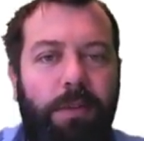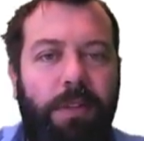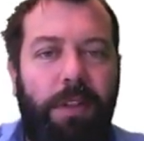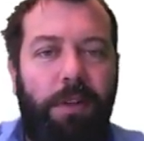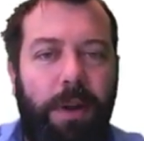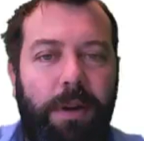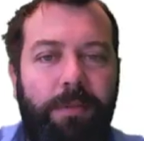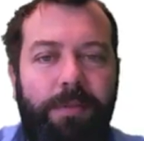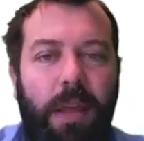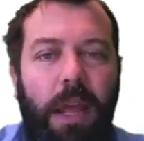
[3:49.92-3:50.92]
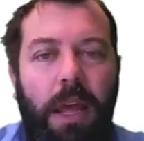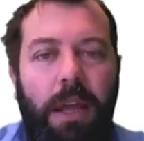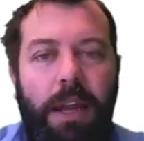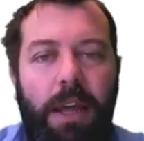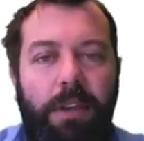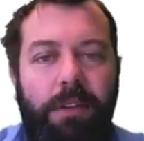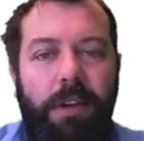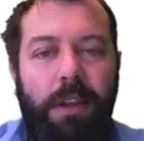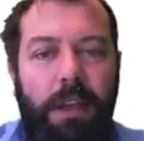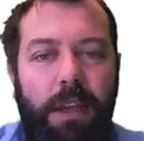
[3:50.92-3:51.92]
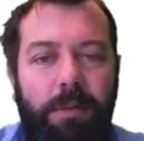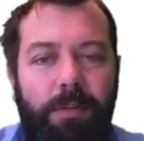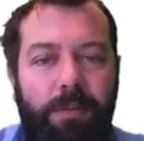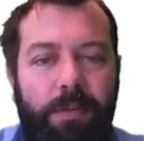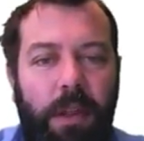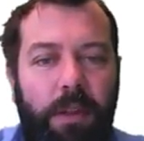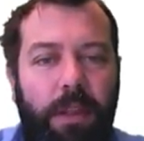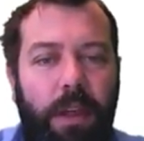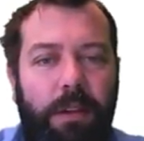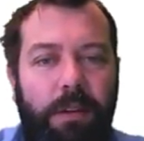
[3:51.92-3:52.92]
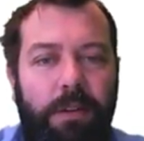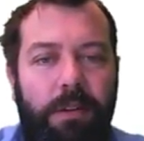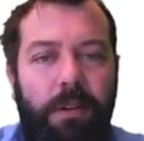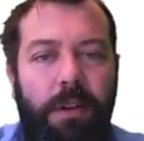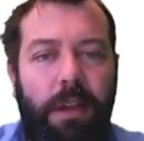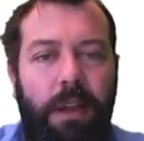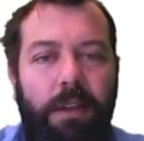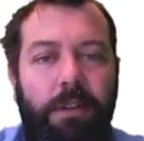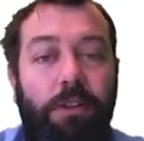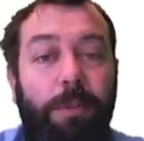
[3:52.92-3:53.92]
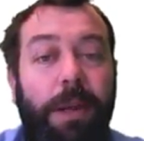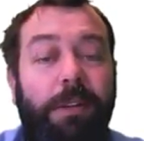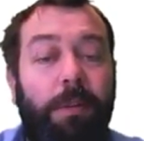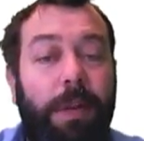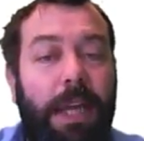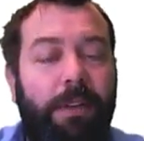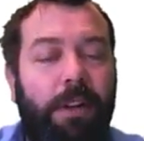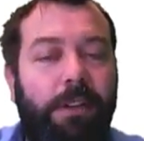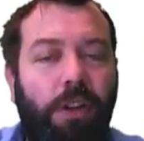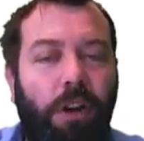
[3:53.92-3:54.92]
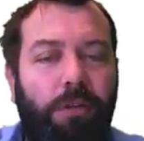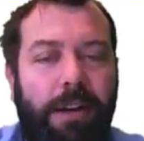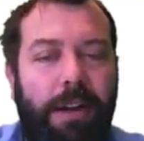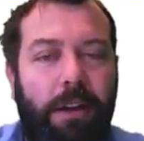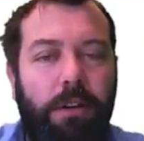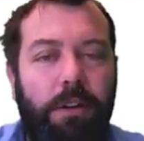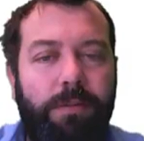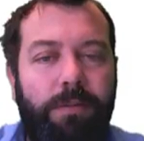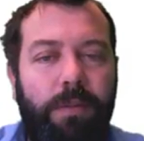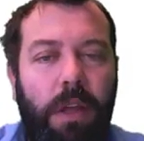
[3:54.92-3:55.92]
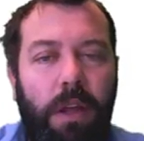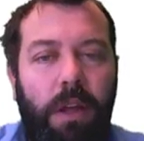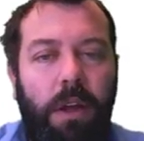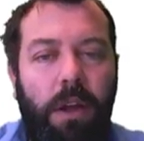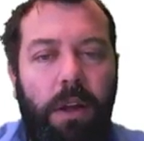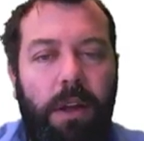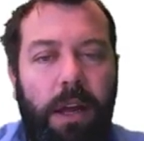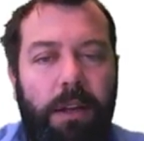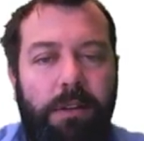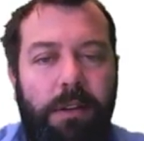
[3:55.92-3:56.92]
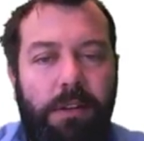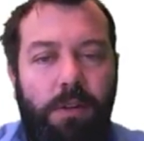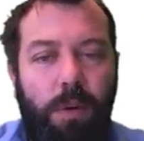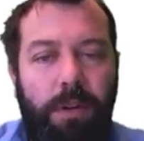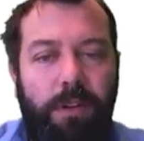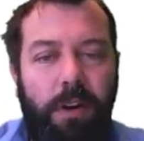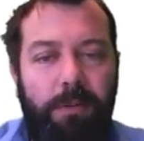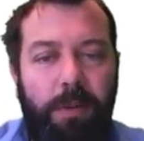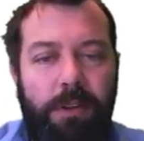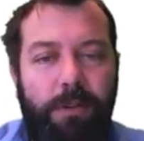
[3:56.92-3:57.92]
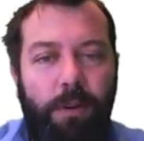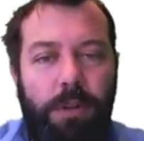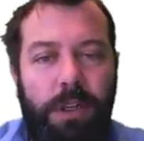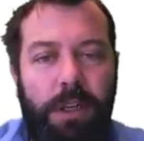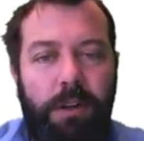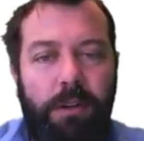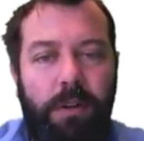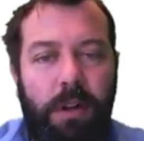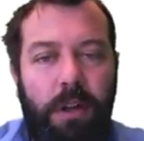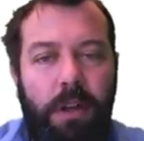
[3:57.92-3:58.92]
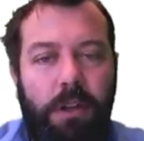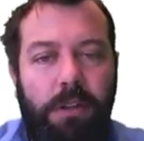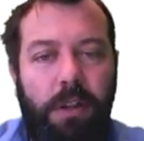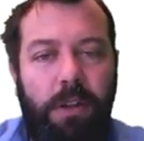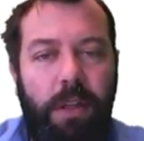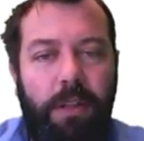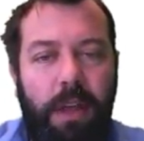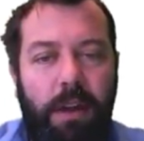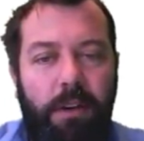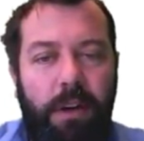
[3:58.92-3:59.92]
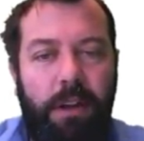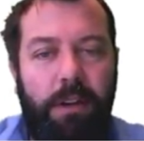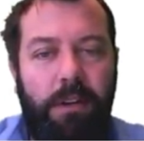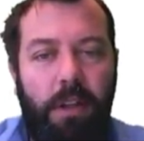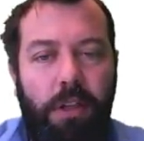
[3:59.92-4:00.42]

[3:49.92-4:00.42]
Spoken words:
we've done this one. Now this here, this is a trapezium. Be careful, it's not a rectangle. Okay, I can see it's 25 plus 14. So that there is